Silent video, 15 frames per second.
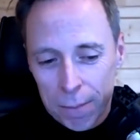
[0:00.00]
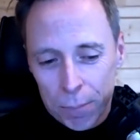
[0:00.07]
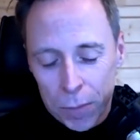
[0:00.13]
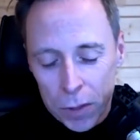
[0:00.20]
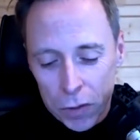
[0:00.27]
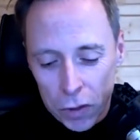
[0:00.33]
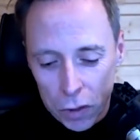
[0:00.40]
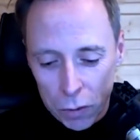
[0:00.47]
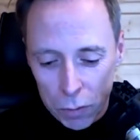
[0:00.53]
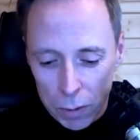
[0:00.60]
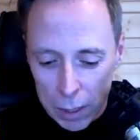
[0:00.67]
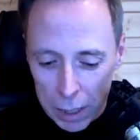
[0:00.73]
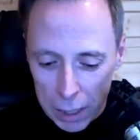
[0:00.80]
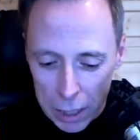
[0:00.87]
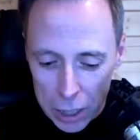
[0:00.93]
So,
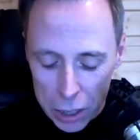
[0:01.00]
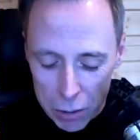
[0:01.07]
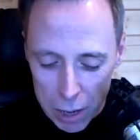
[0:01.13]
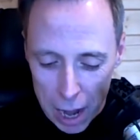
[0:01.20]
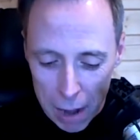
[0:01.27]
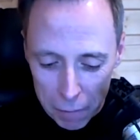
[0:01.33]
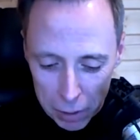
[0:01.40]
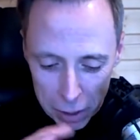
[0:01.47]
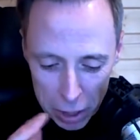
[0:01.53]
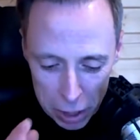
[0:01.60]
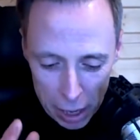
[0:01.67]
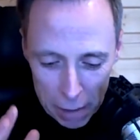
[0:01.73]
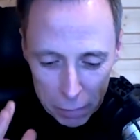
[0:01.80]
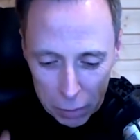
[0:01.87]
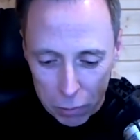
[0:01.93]
you have
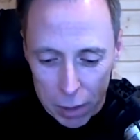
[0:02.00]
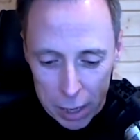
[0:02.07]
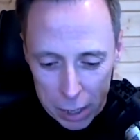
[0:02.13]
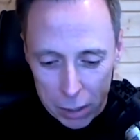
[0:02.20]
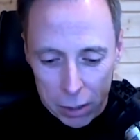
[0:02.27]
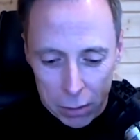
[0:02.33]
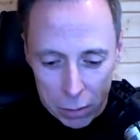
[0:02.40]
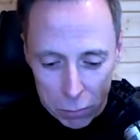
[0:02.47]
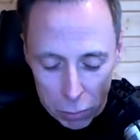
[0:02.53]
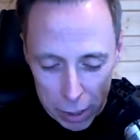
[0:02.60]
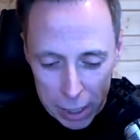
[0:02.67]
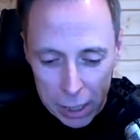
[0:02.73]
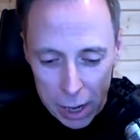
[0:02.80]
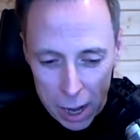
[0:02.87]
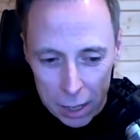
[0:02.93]
to great
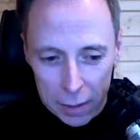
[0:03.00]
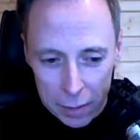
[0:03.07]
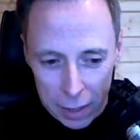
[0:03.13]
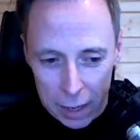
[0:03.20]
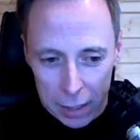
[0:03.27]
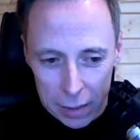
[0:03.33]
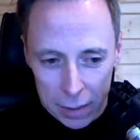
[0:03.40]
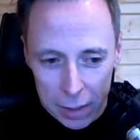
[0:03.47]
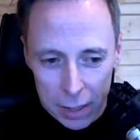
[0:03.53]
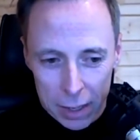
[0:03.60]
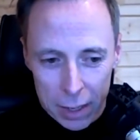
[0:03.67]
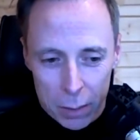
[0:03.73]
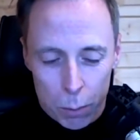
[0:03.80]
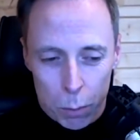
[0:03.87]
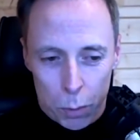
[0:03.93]
content,
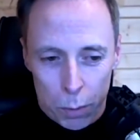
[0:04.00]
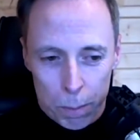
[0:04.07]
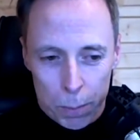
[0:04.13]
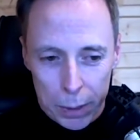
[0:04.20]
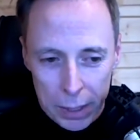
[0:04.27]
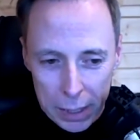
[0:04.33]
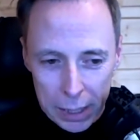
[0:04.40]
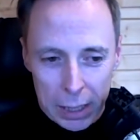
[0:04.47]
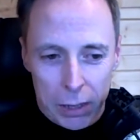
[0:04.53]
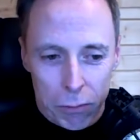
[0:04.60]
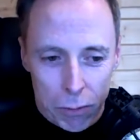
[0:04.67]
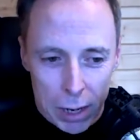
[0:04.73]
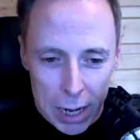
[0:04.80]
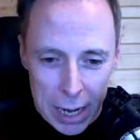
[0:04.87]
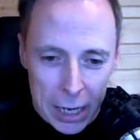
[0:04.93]
but building the
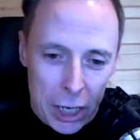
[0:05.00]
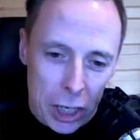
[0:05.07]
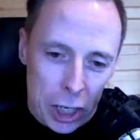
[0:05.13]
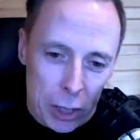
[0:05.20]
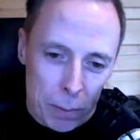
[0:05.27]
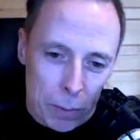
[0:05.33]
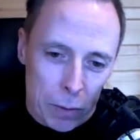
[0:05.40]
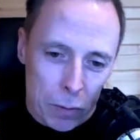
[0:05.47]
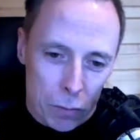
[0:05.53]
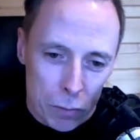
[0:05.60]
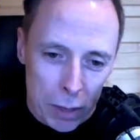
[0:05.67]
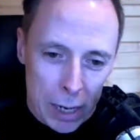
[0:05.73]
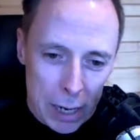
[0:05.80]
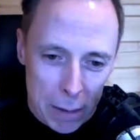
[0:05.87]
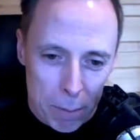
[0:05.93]
relationships was
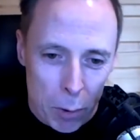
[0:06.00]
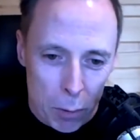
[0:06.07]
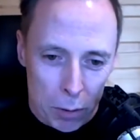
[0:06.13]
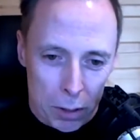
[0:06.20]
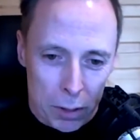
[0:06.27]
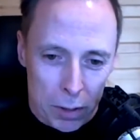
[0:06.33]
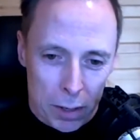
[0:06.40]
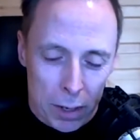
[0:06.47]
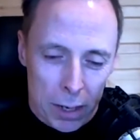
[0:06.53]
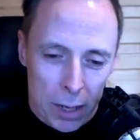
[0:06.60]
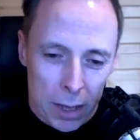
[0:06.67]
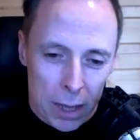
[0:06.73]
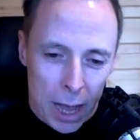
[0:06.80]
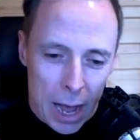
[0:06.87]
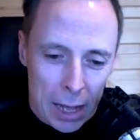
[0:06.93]
really important.
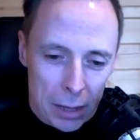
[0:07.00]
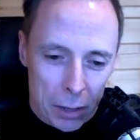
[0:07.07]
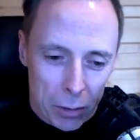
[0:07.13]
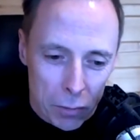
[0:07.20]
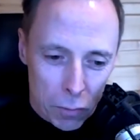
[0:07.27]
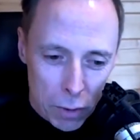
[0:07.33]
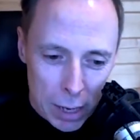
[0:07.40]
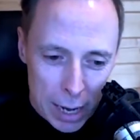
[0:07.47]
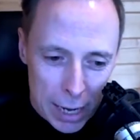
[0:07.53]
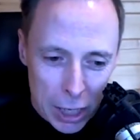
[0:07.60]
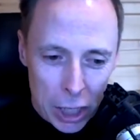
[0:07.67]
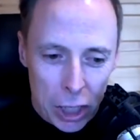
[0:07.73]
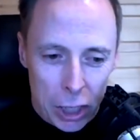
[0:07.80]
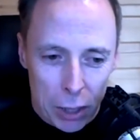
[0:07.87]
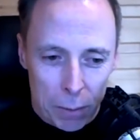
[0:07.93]
And those
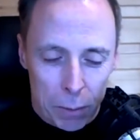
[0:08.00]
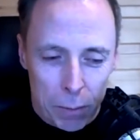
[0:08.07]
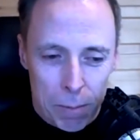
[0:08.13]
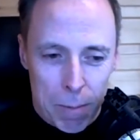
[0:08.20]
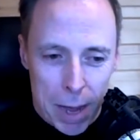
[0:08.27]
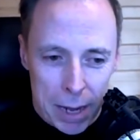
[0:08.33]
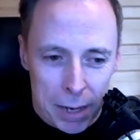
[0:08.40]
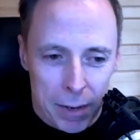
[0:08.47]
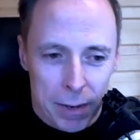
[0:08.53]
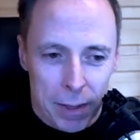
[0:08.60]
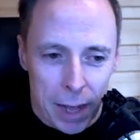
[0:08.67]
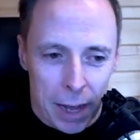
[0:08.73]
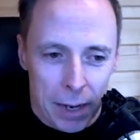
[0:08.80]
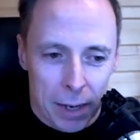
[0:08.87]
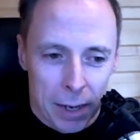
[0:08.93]
relationships meant
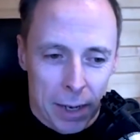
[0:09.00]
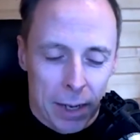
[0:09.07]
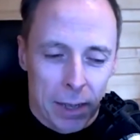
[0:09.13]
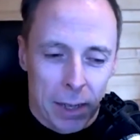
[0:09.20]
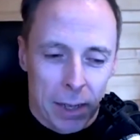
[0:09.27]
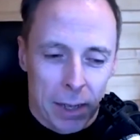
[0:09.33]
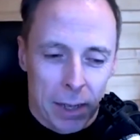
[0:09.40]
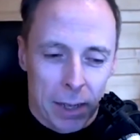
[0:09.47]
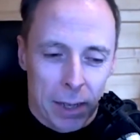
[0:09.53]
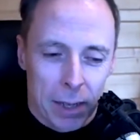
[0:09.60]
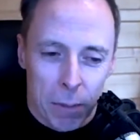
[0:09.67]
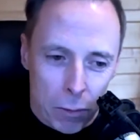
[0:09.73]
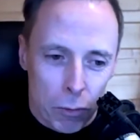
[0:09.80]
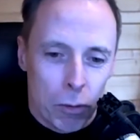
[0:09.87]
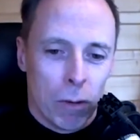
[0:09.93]
that the blog
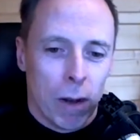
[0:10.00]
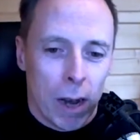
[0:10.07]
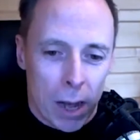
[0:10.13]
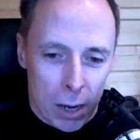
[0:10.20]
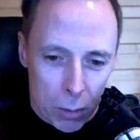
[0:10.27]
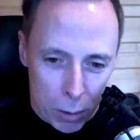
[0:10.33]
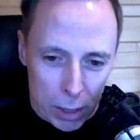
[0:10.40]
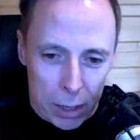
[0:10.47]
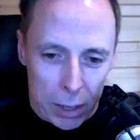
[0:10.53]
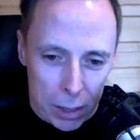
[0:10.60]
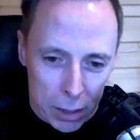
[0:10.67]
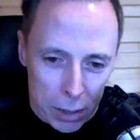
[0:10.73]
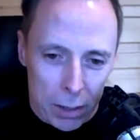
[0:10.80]
grew a lot quicker,